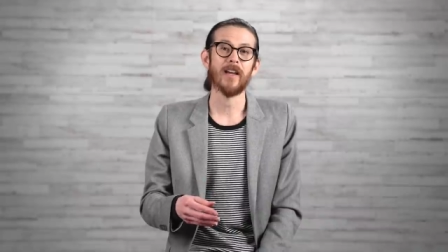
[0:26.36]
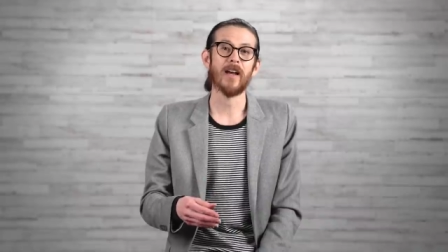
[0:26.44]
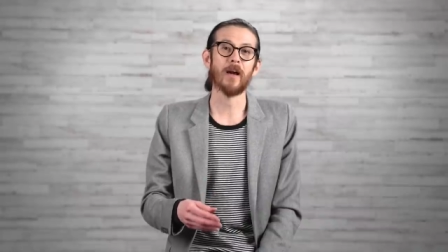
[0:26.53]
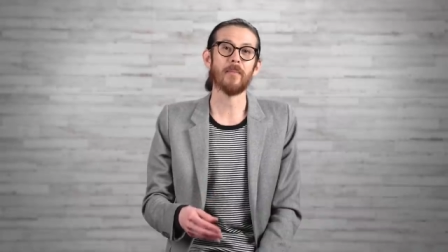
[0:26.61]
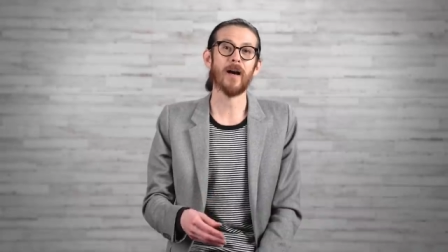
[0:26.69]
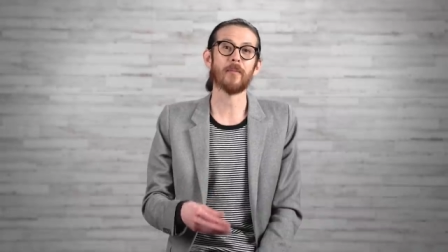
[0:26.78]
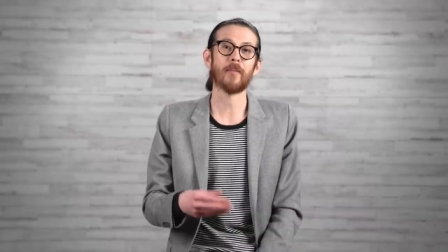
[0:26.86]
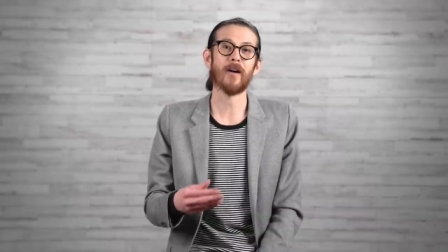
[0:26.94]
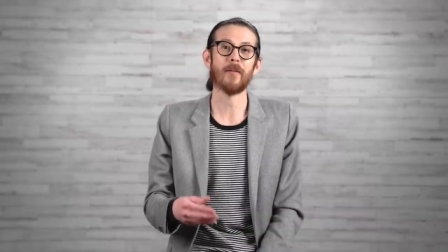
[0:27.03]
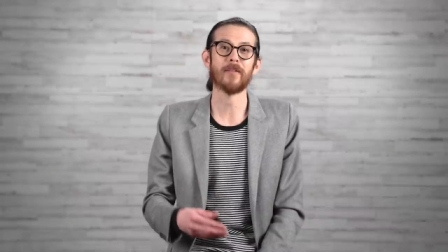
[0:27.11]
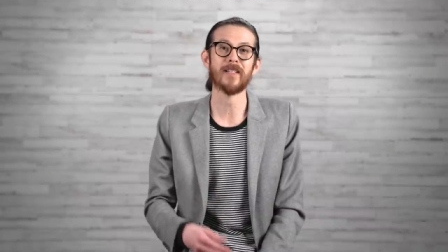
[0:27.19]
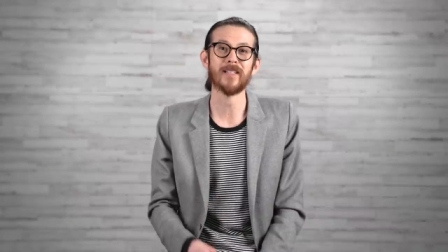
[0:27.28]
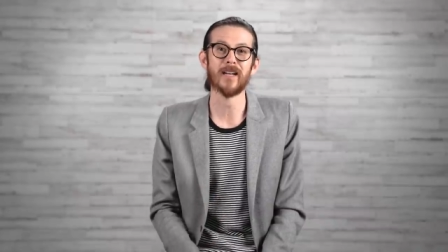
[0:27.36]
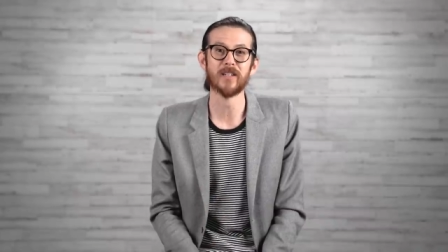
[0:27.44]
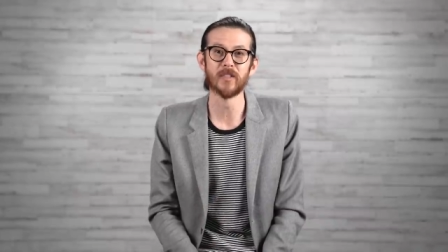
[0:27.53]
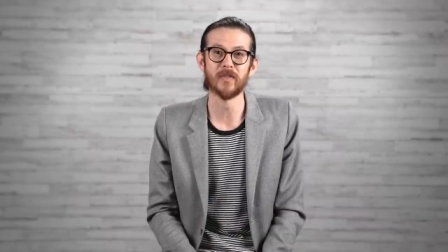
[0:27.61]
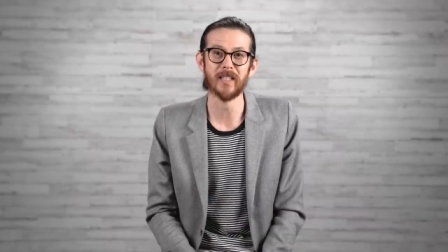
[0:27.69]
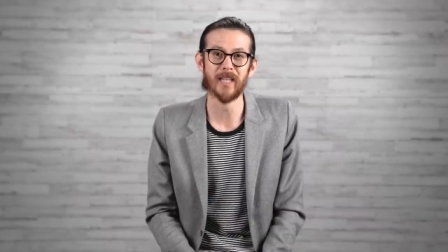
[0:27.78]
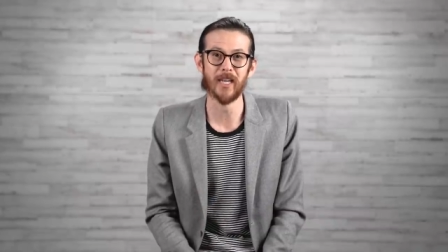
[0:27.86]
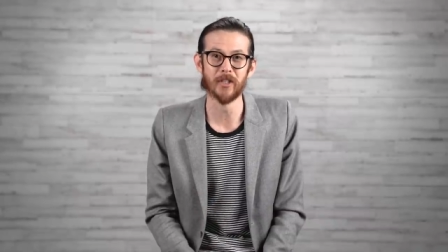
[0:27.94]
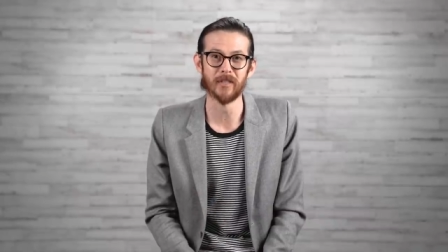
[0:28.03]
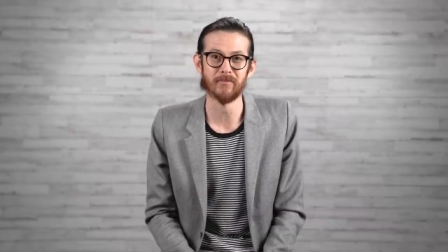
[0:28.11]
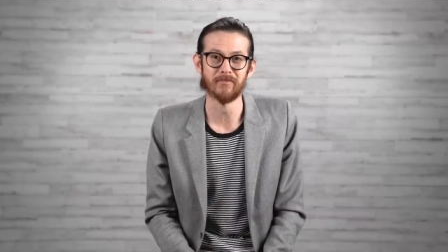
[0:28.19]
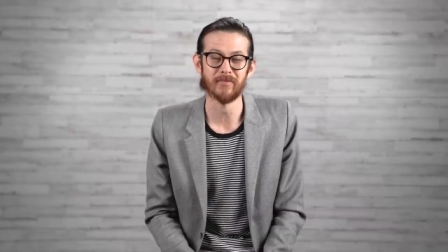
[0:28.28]
about proper
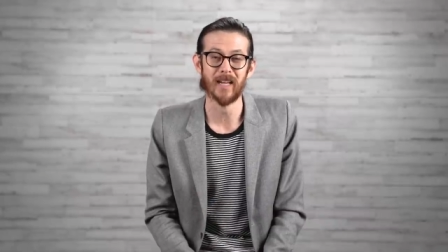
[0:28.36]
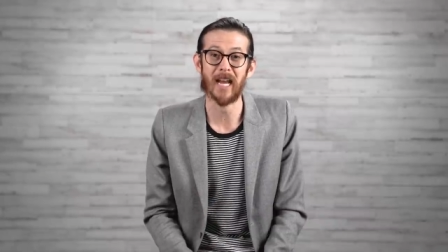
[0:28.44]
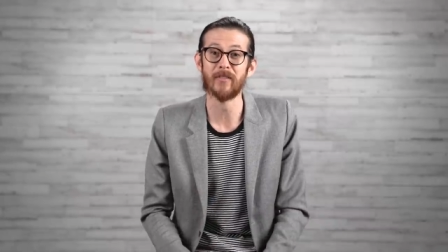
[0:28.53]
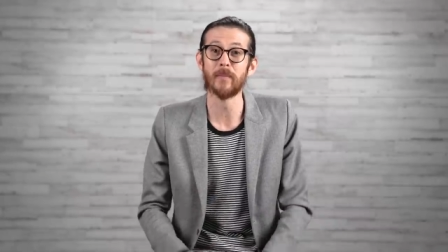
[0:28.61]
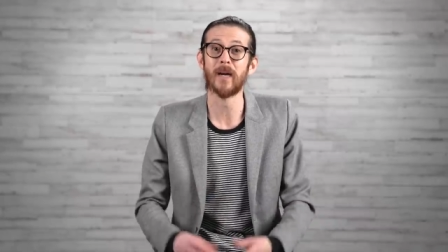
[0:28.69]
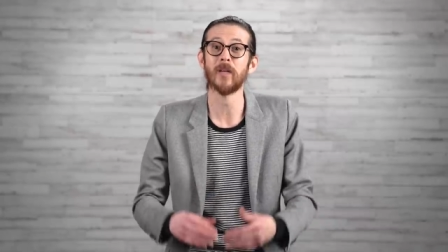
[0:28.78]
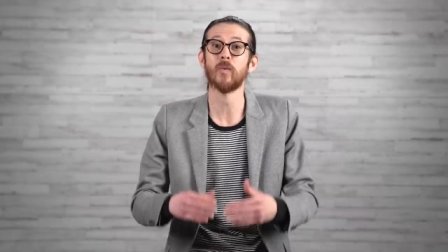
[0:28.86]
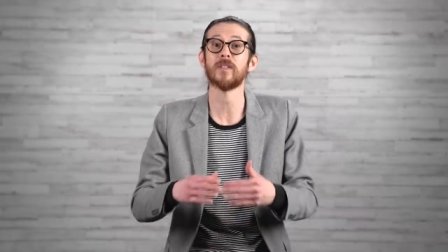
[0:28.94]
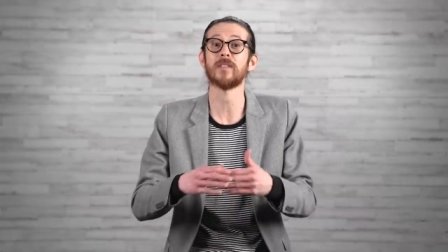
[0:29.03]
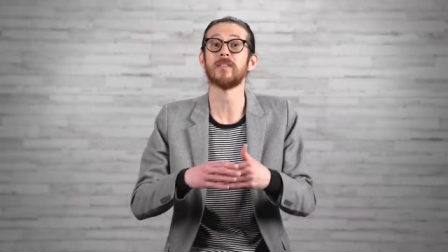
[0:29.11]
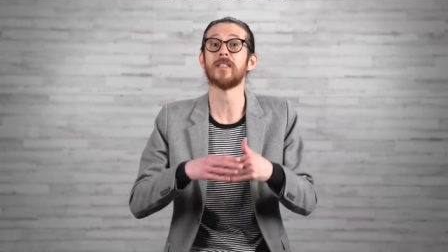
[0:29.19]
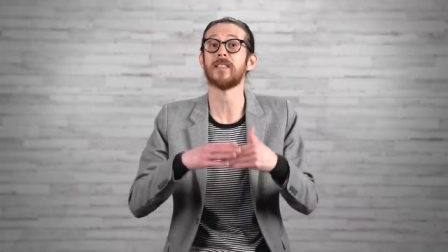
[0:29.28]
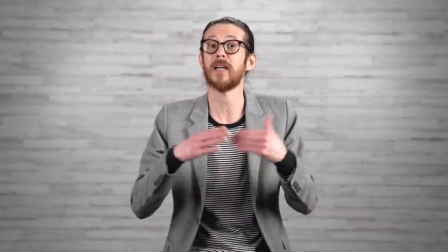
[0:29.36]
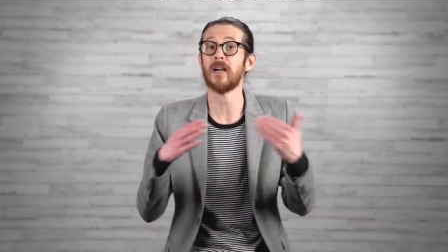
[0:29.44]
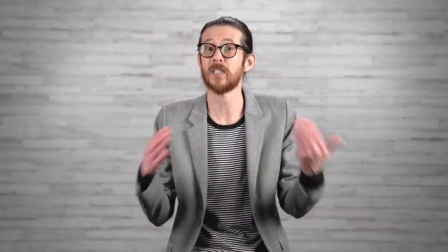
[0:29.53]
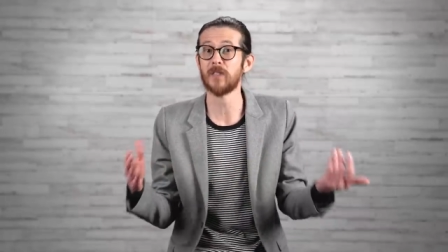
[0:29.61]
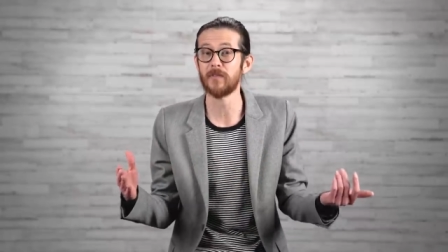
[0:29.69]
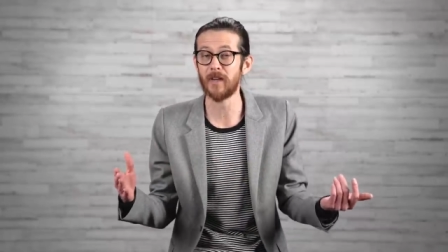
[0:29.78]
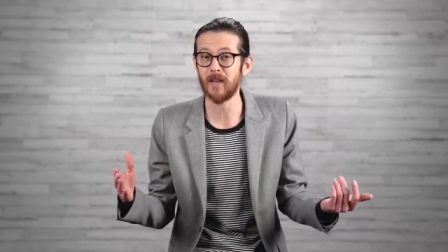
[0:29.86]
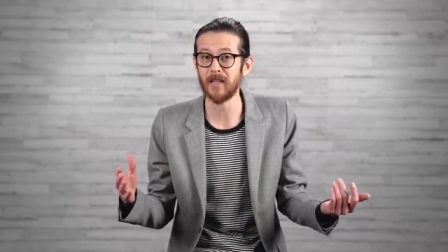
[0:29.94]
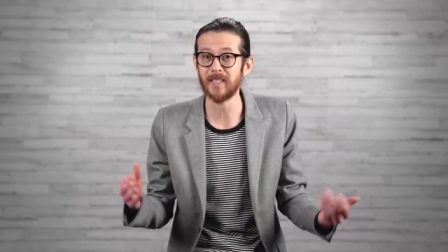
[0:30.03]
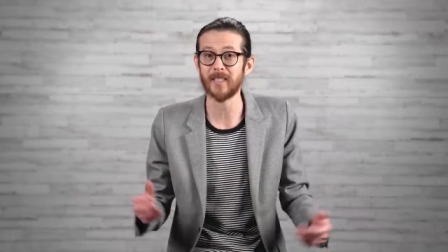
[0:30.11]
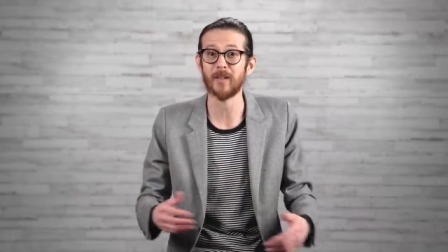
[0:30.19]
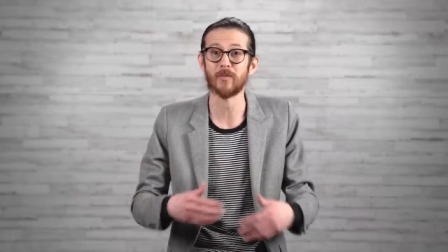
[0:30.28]
detoxification. Everybody wants to detoxify,
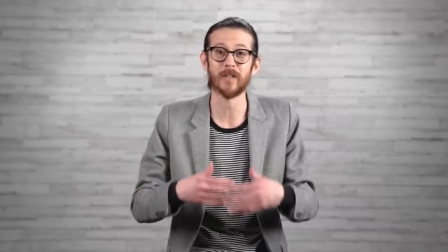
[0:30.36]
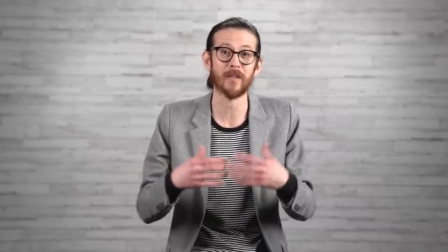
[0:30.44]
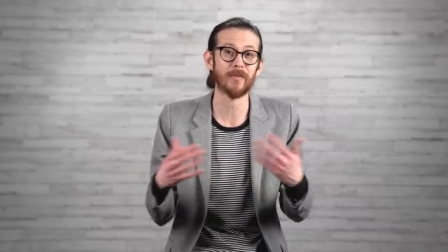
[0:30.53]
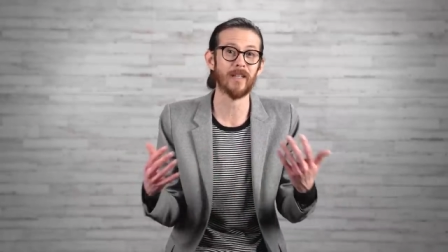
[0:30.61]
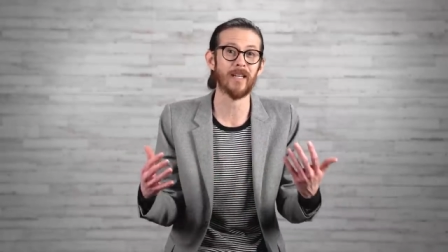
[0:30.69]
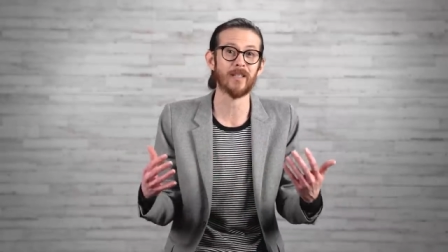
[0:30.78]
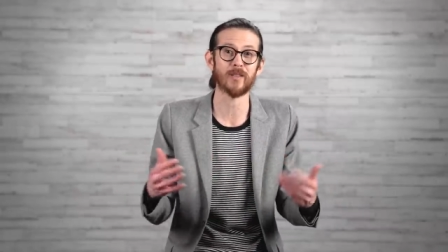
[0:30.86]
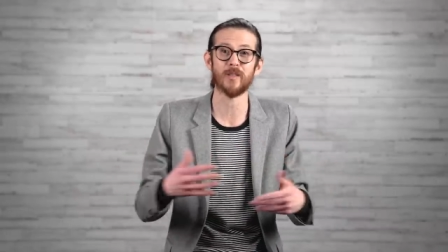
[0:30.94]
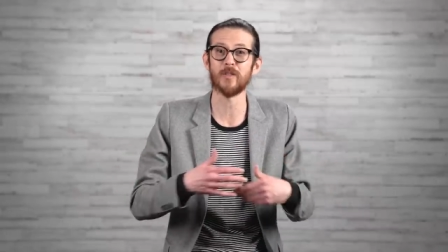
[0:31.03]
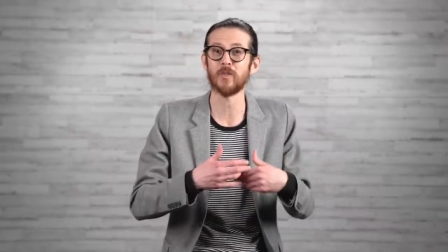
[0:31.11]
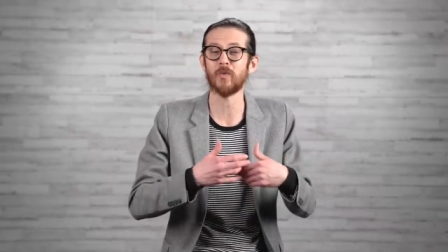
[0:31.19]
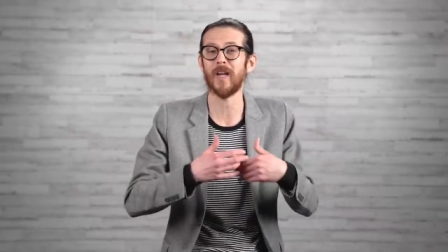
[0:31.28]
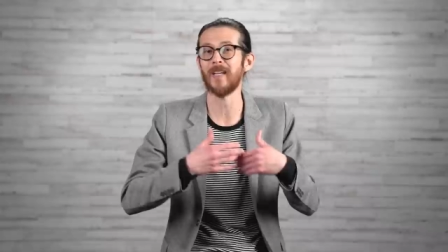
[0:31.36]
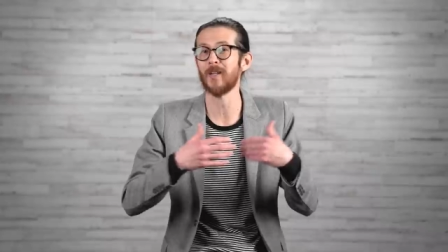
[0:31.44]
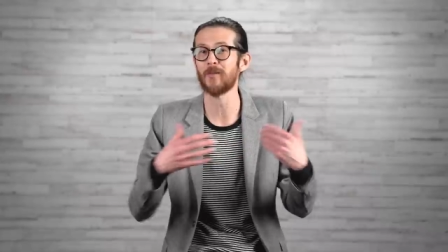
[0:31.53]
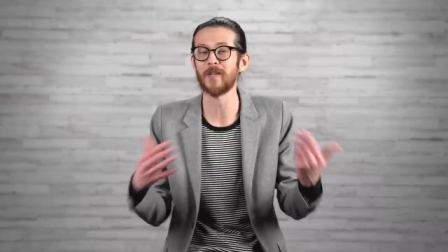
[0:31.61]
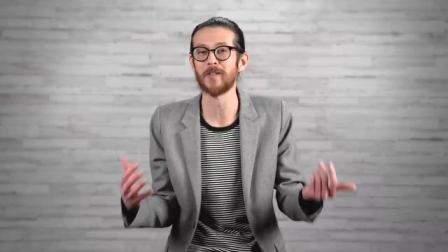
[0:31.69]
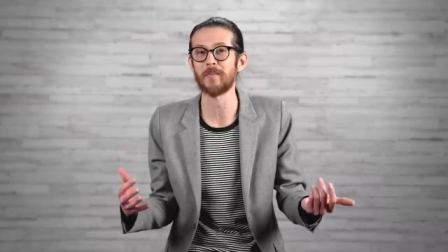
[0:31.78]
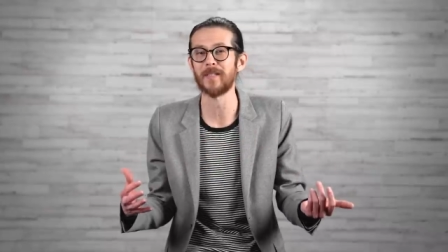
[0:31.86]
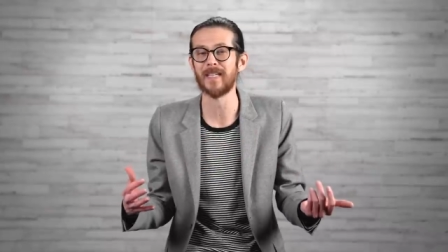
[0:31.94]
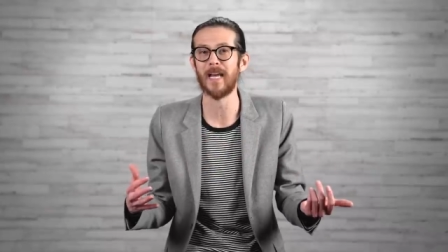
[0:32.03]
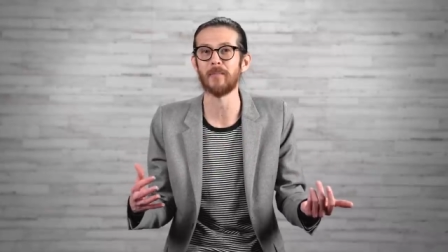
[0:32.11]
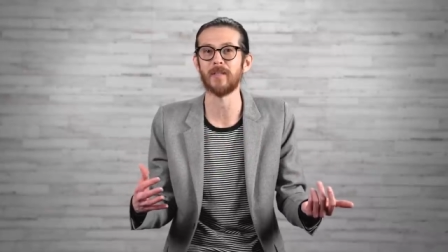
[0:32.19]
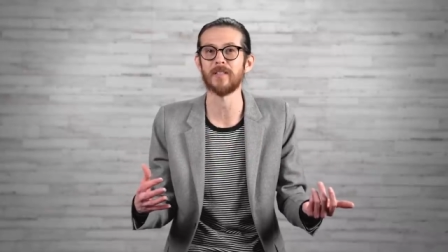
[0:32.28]
to get rid of things, lose weight, increase their
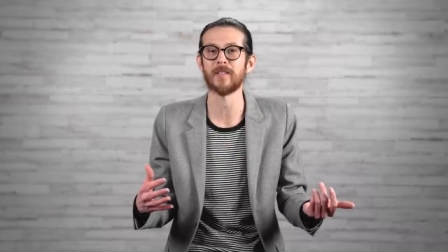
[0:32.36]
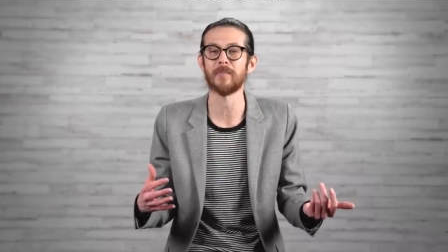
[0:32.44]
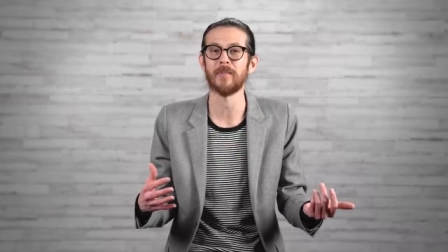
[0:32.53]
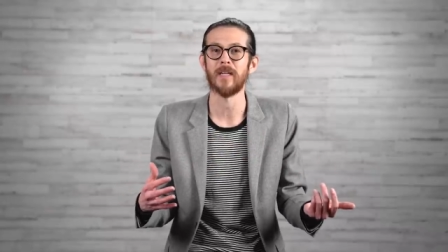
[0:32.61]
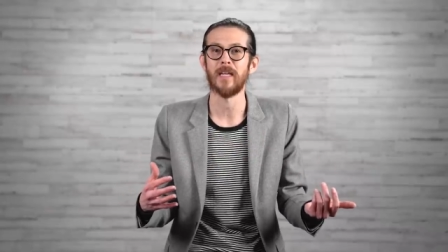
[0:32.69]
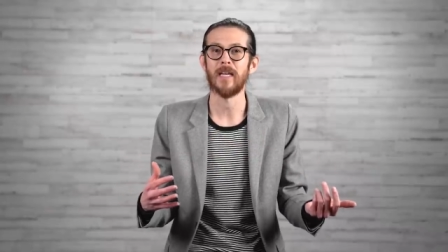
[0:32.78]
metabolism.